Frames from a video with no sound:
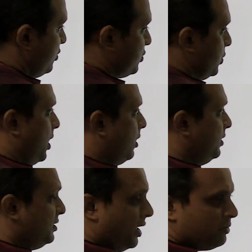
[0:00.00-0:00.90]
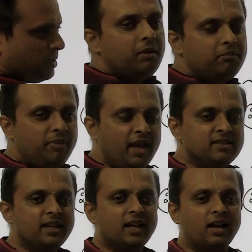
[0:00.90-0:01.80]
So these are some
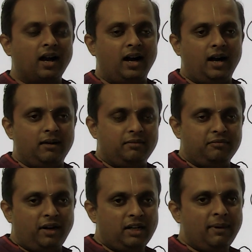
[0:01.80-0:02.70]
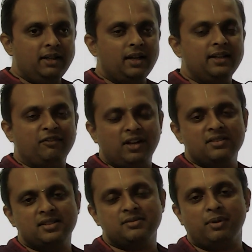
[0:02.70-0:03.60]
basic fundamental
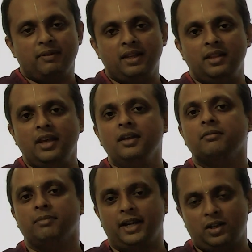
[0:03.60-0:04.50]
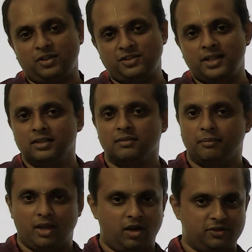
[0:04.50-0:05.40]
differences between the mitosis and
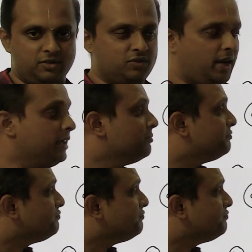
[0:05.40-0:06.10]
meiosis, right?